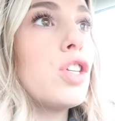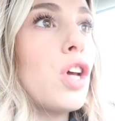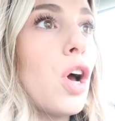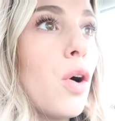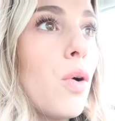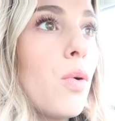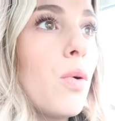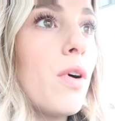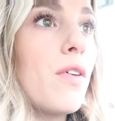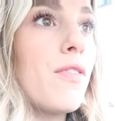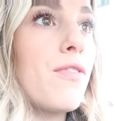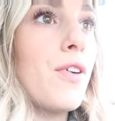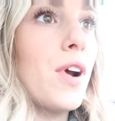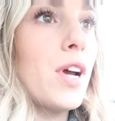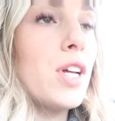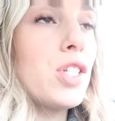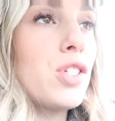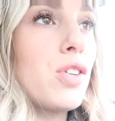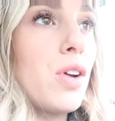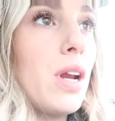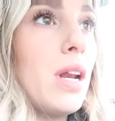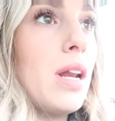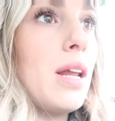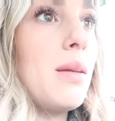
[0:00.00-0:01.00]
So
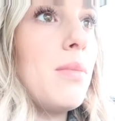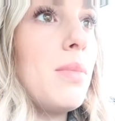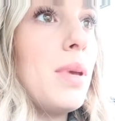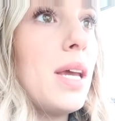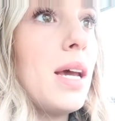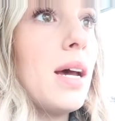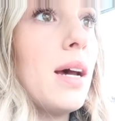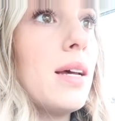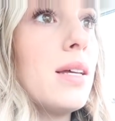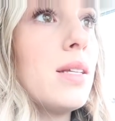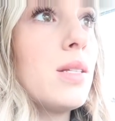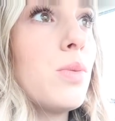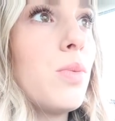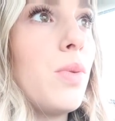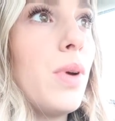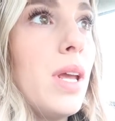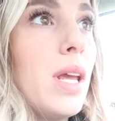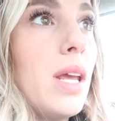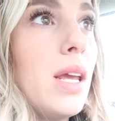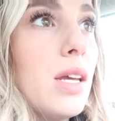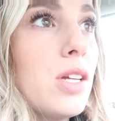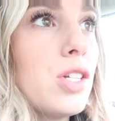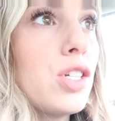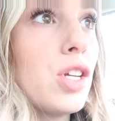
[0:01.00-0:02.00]
frustrating because
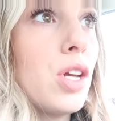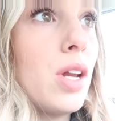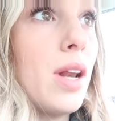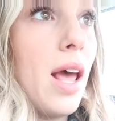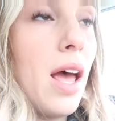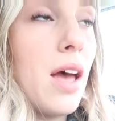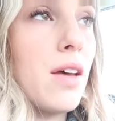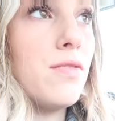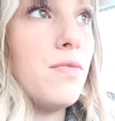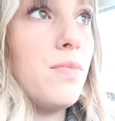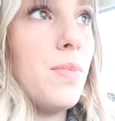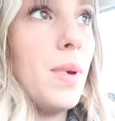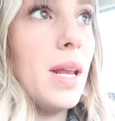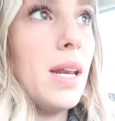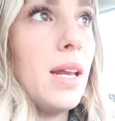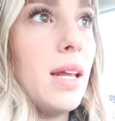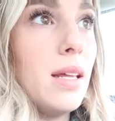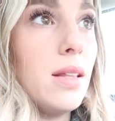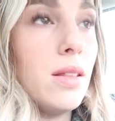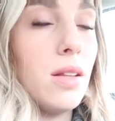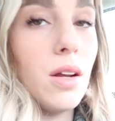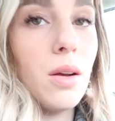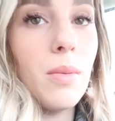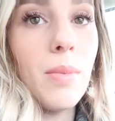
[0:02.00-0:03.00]
we should have been
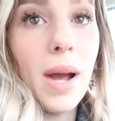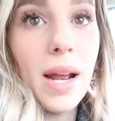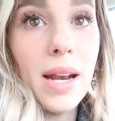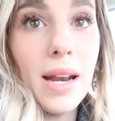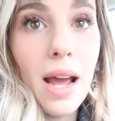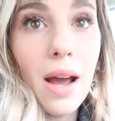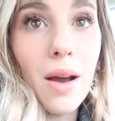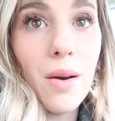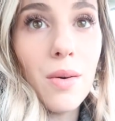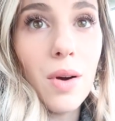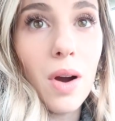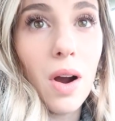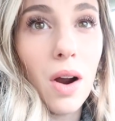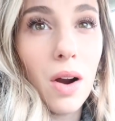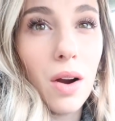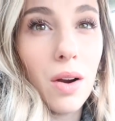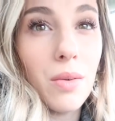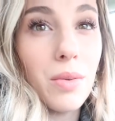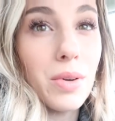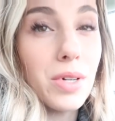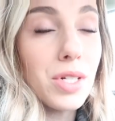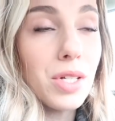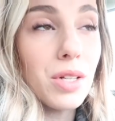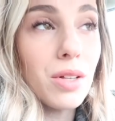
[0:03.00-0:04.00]
in there by now. Our
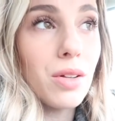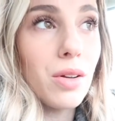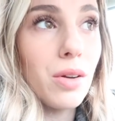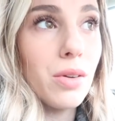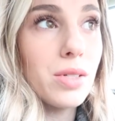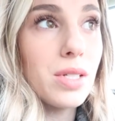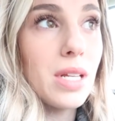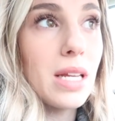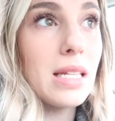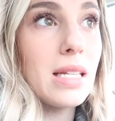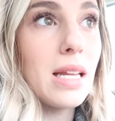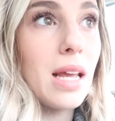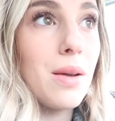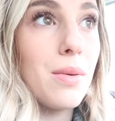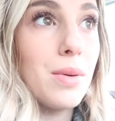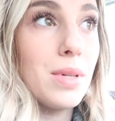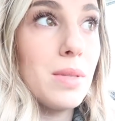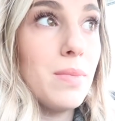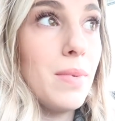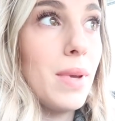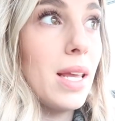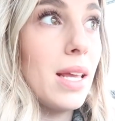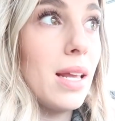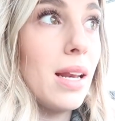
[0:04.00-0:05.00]
original closing day
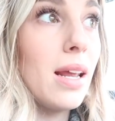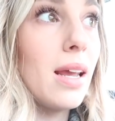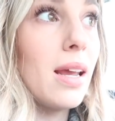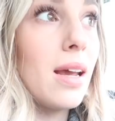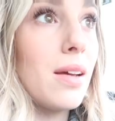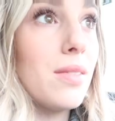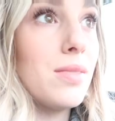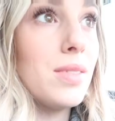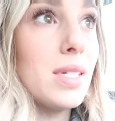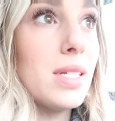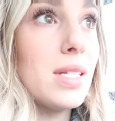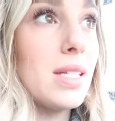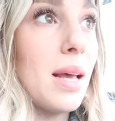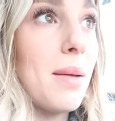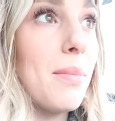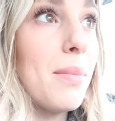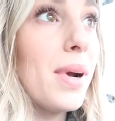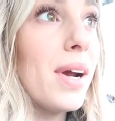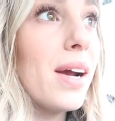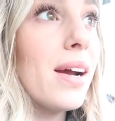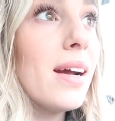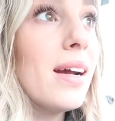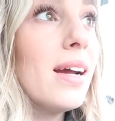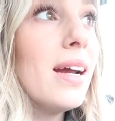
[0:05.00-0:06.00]
was beginning of
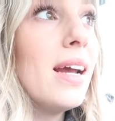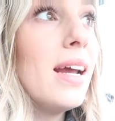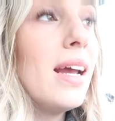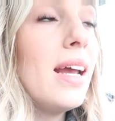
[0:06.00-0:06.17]
December.